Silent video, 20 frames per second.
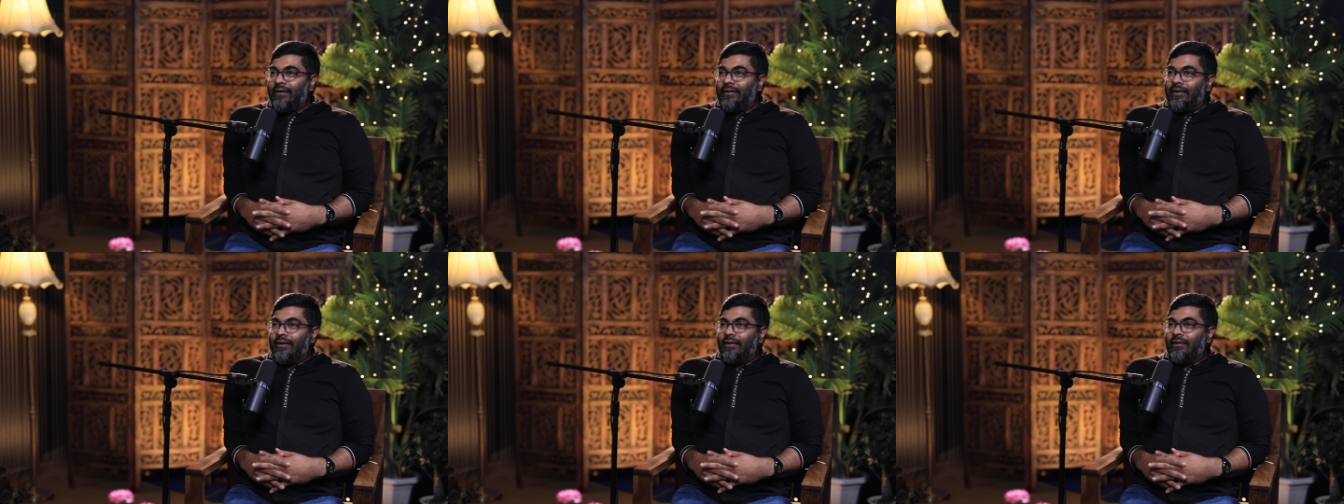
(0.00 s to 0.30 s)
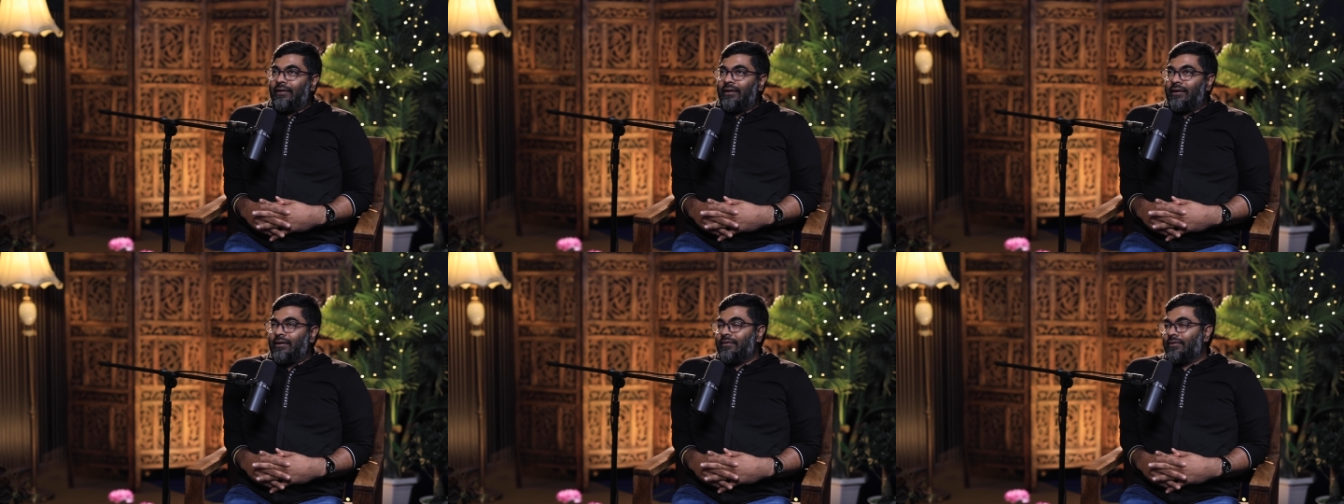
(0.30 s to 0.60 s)

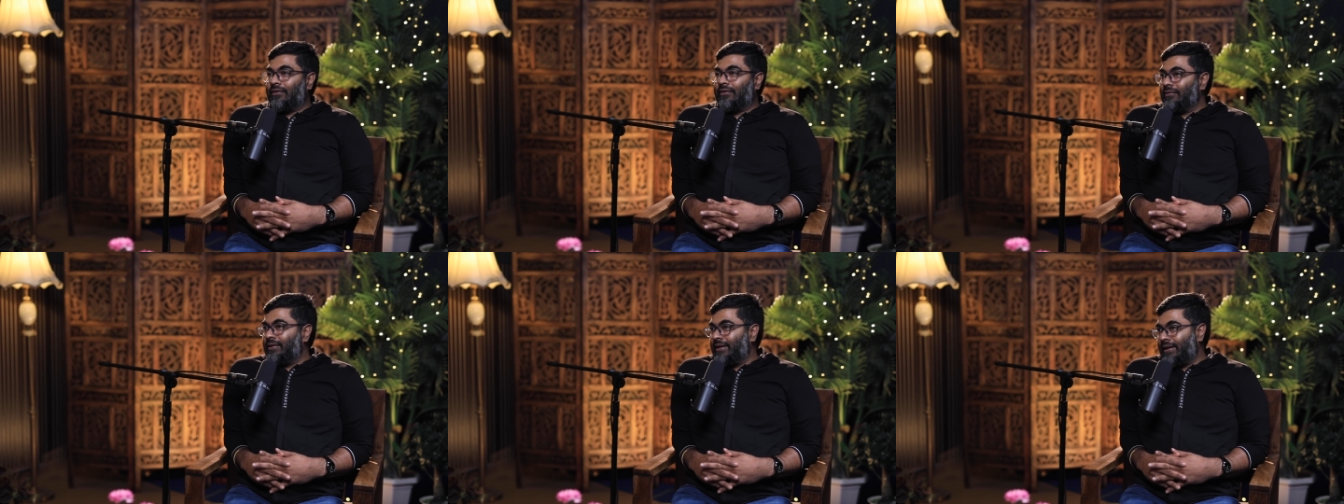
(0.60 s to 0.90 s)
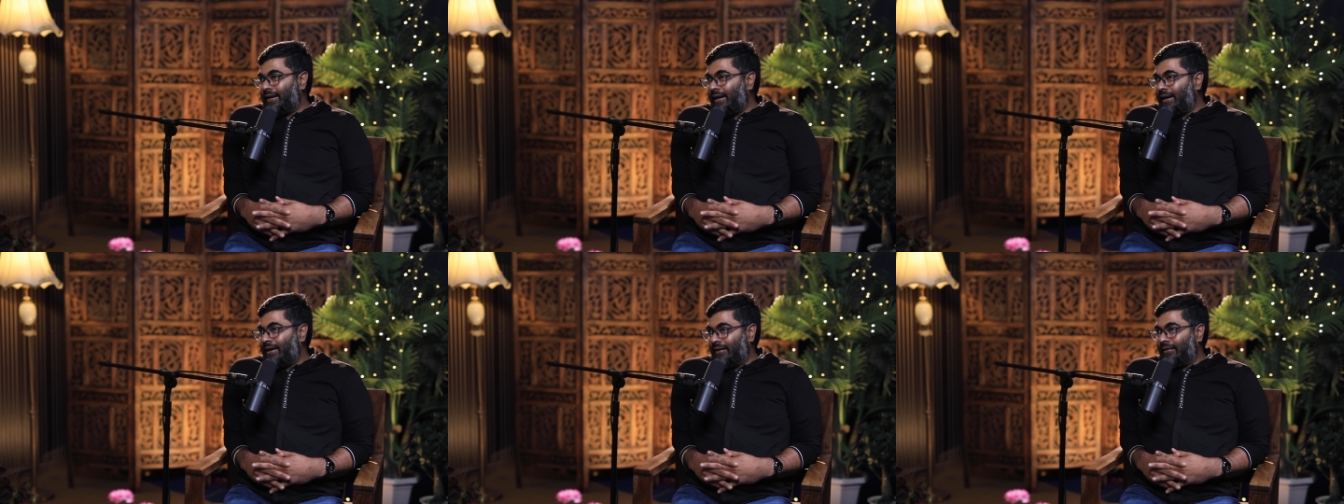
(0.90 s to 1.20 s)
That is how they
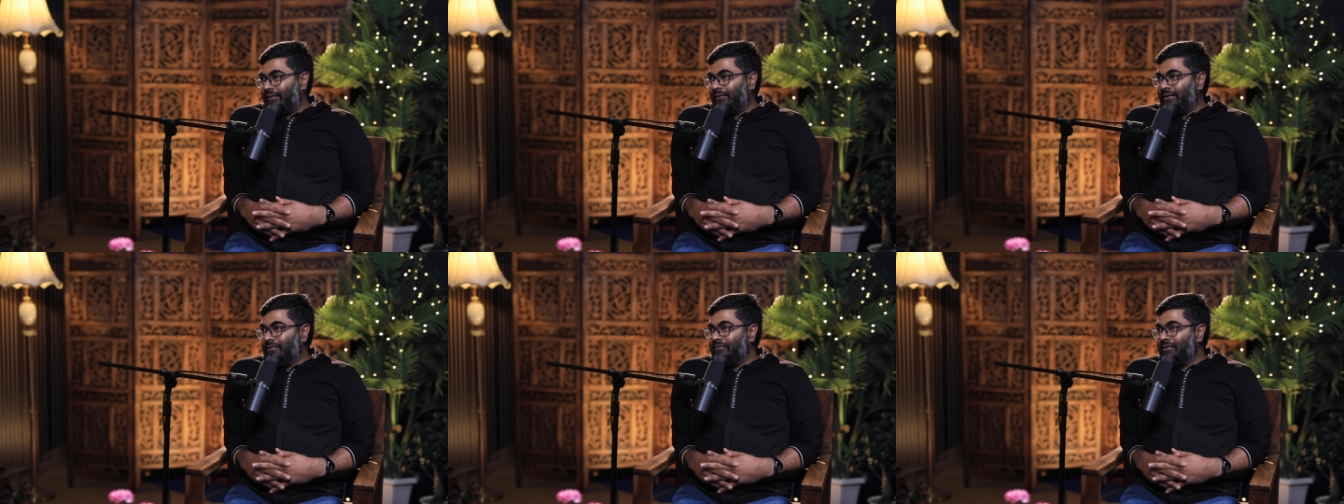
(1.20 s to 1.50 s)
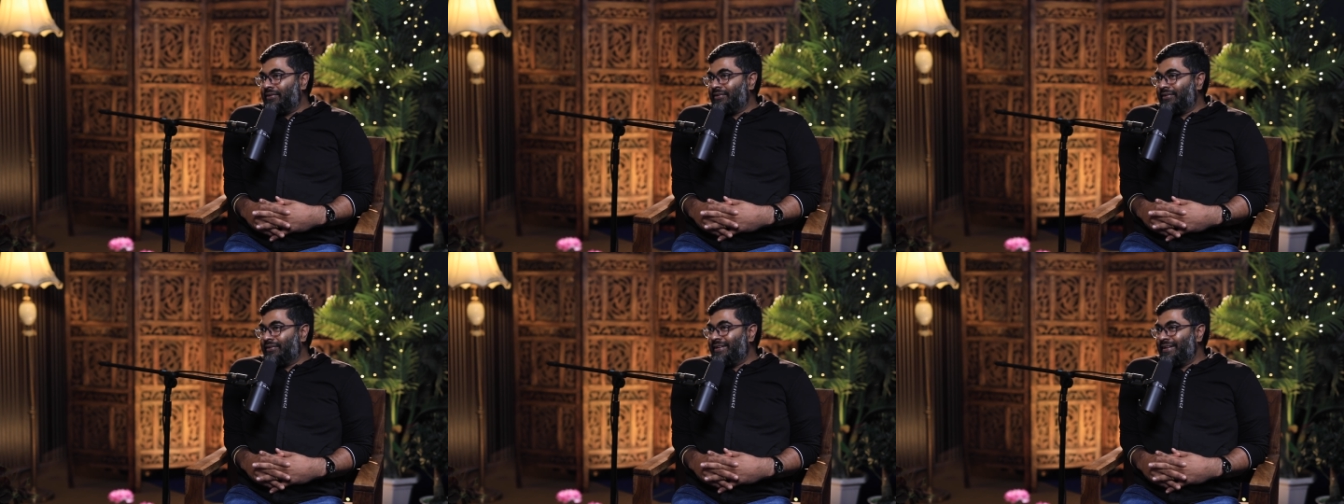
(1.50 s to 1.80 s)
cater.
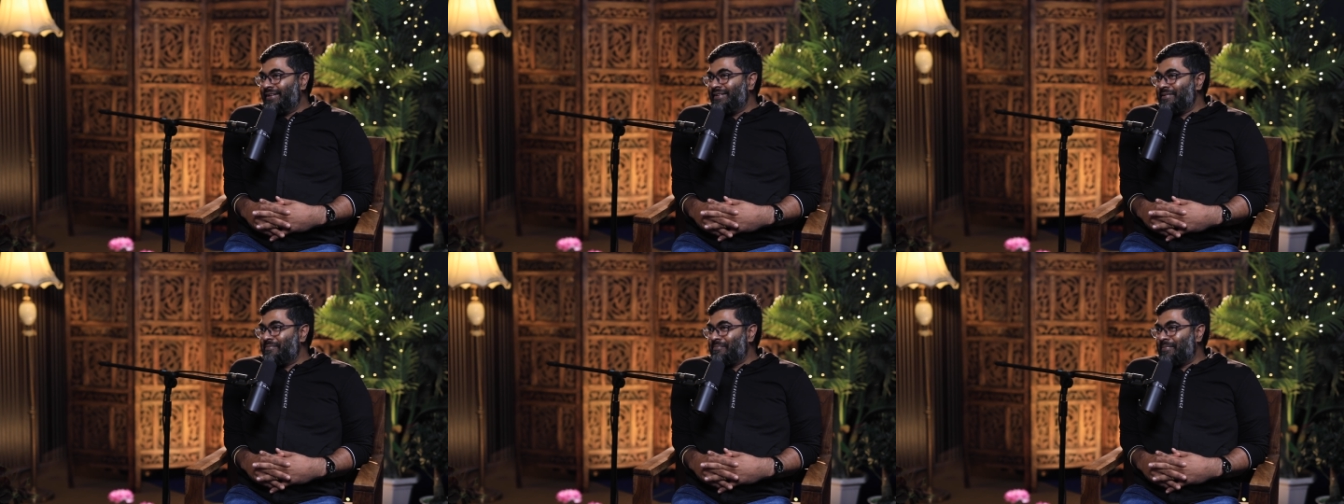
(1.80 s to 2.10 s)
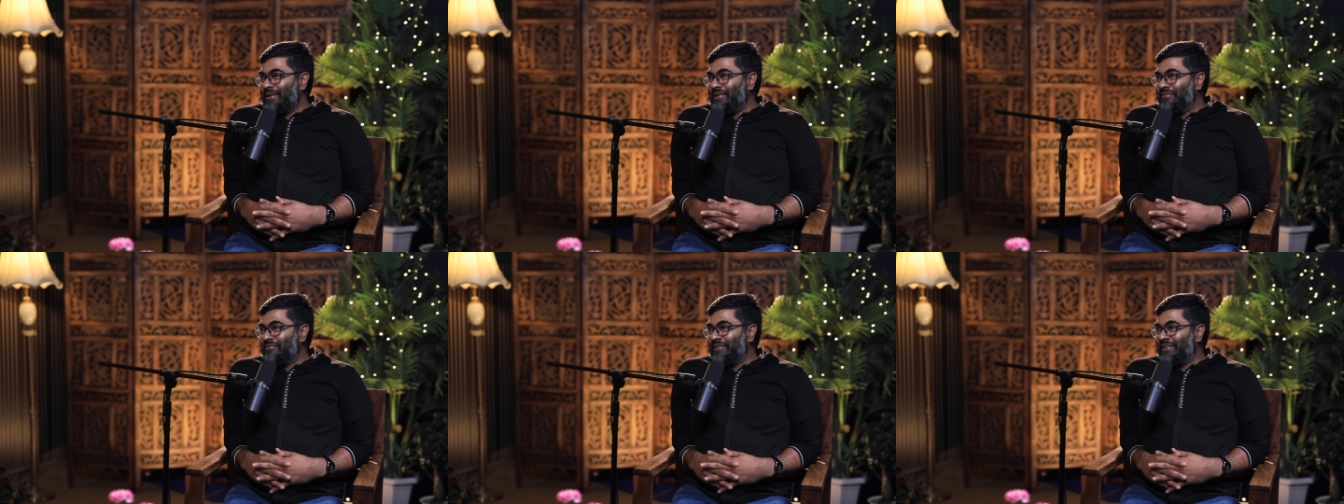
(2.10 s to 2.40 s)
Even though there is a
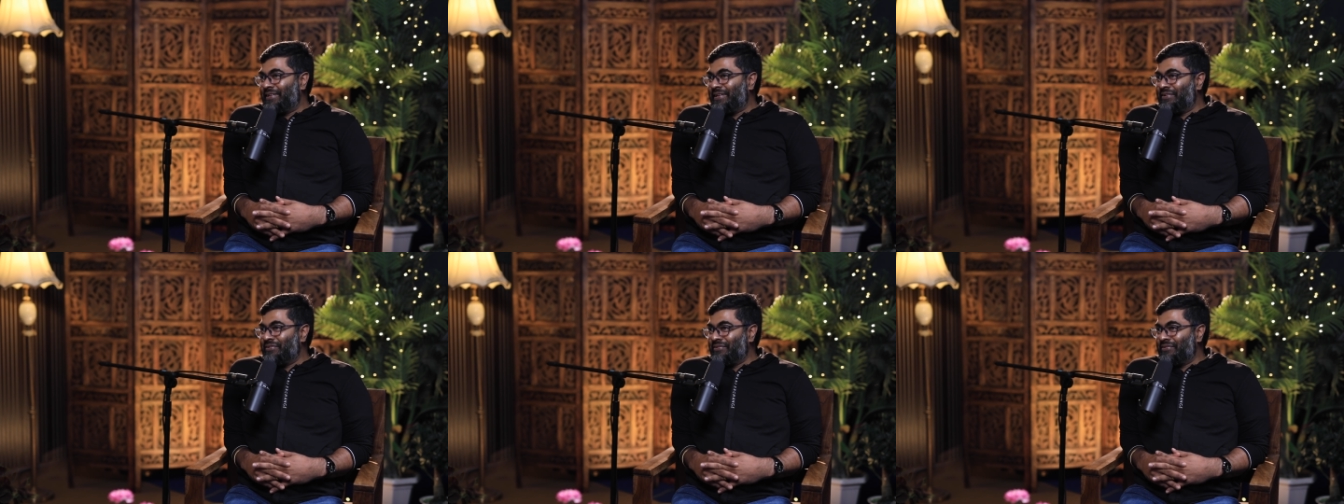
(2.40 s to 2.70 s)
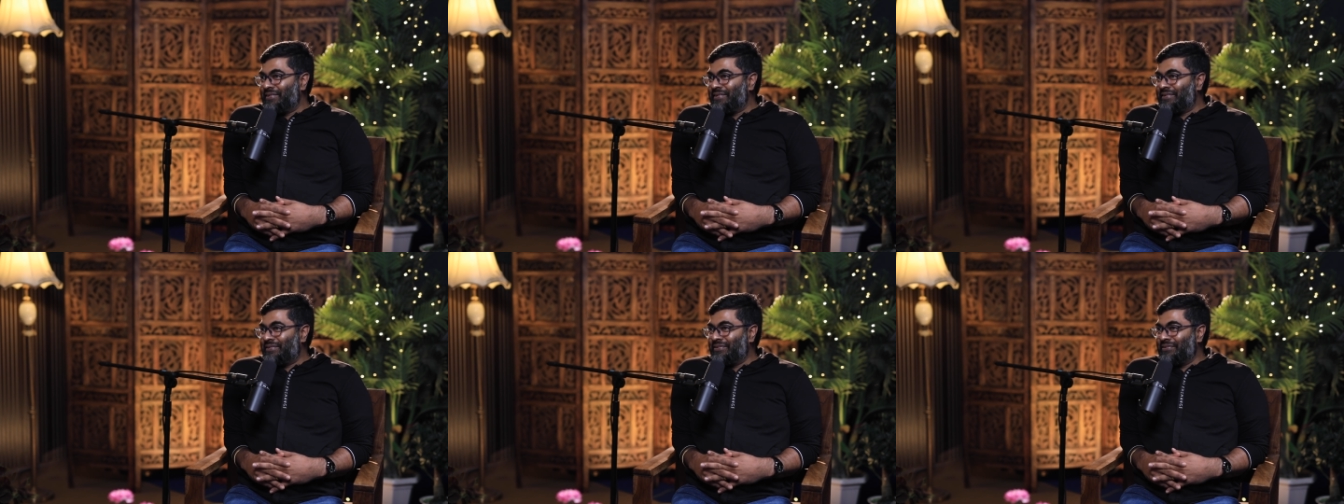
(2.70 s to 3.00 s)
pain for the
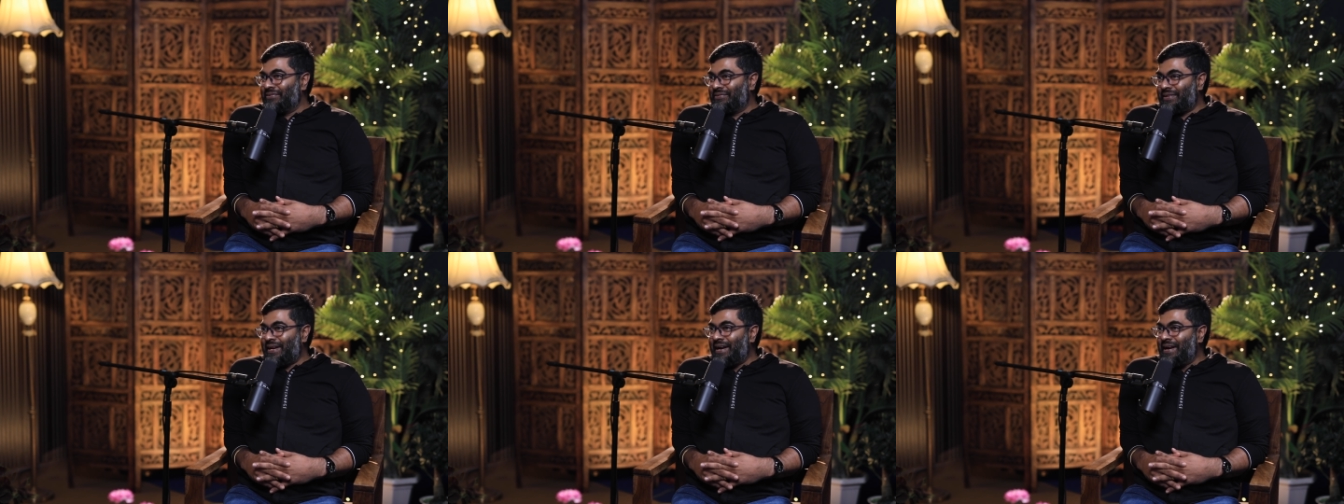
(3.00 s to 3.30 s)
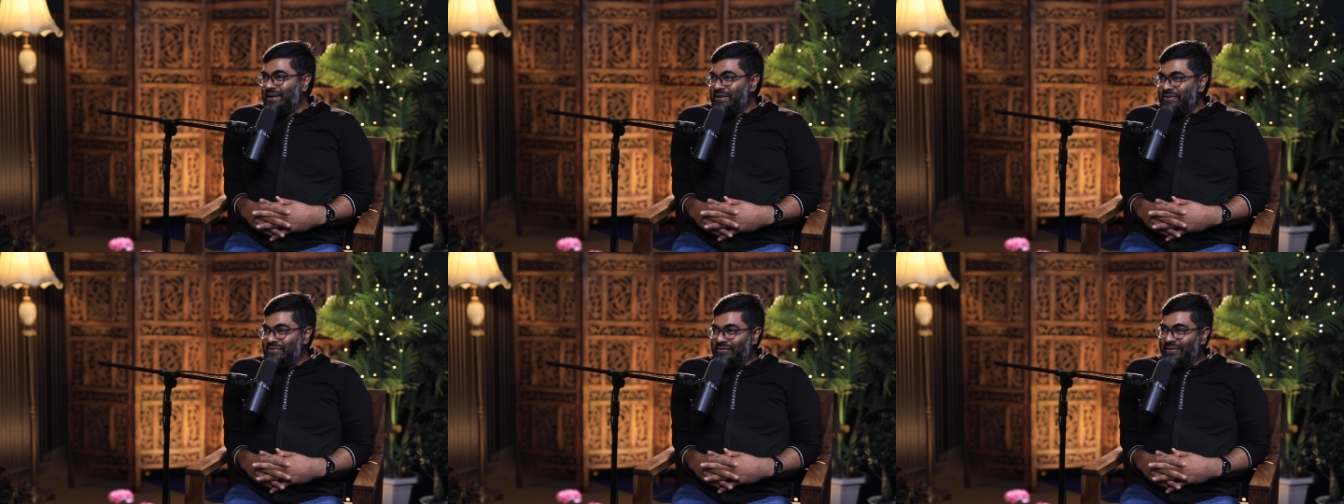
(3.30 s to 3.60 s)
users to
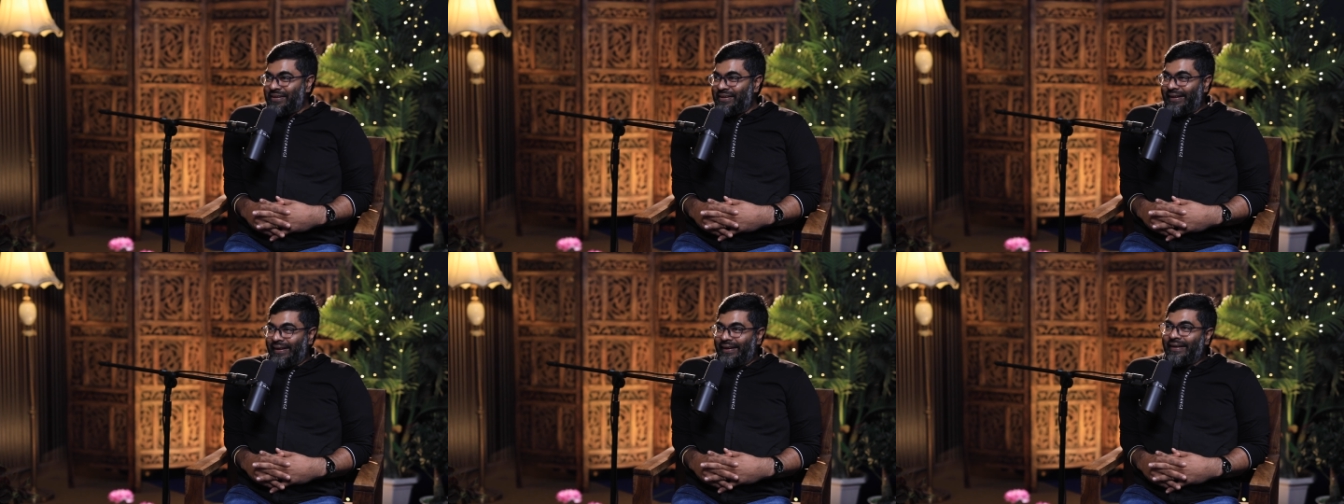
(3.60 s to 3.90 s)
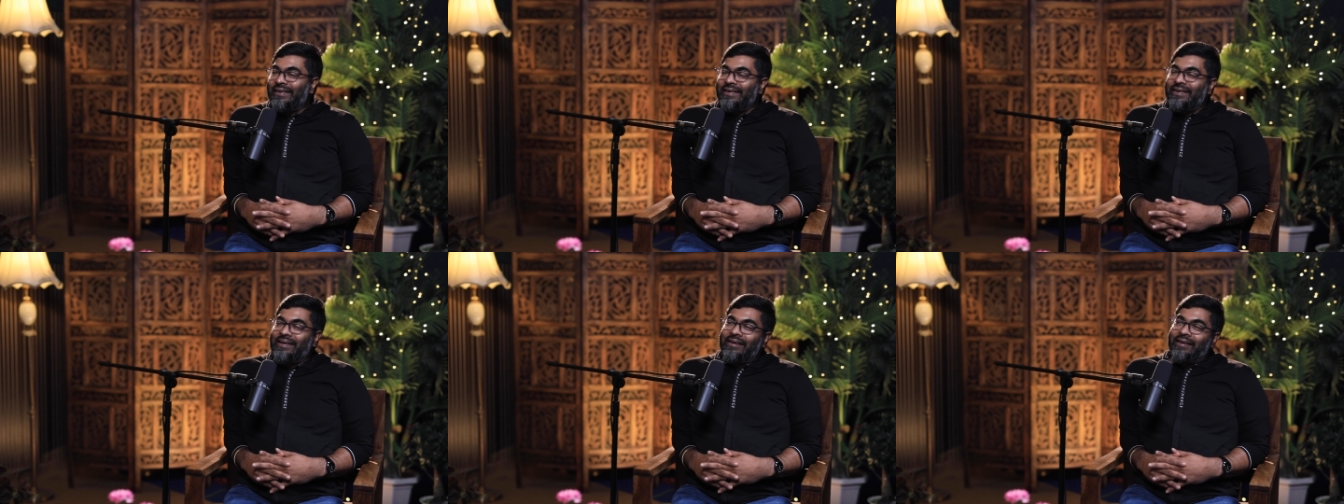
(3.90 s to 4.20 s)
start using
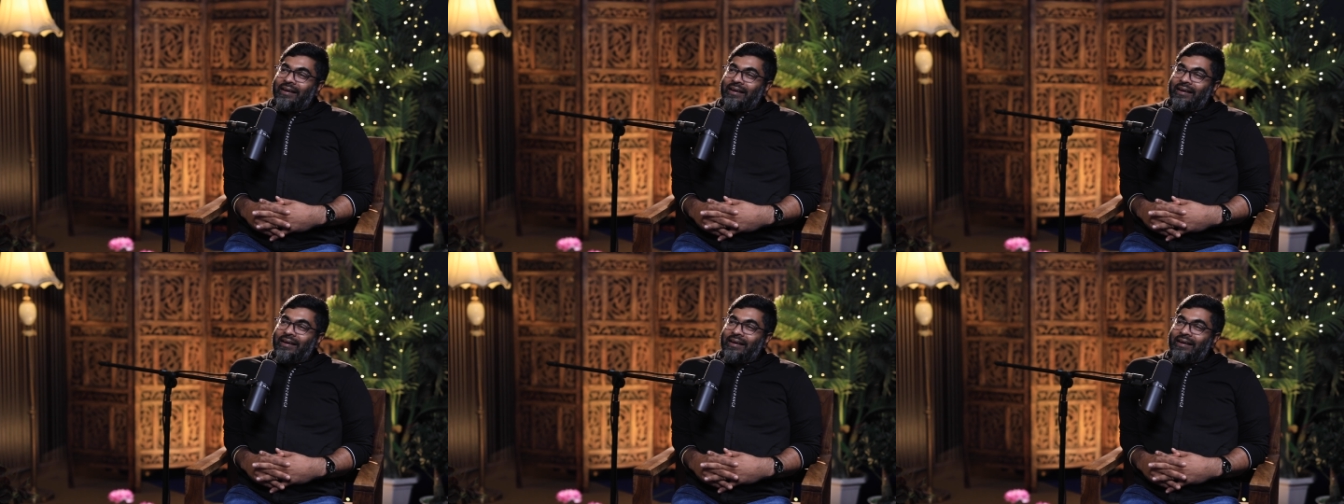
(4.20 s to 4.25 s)
it,